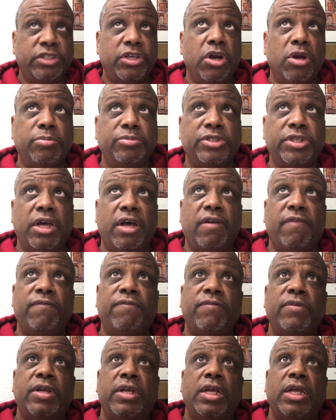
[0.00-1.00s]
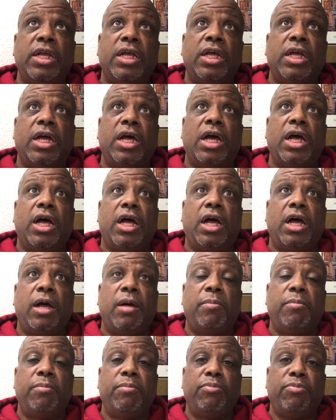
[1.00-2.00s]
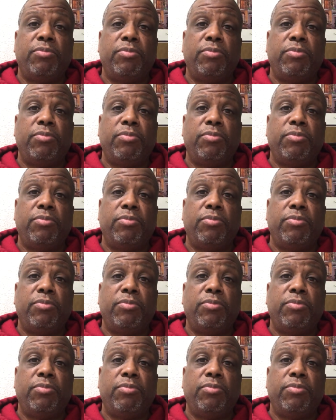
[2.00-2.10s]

terms of um,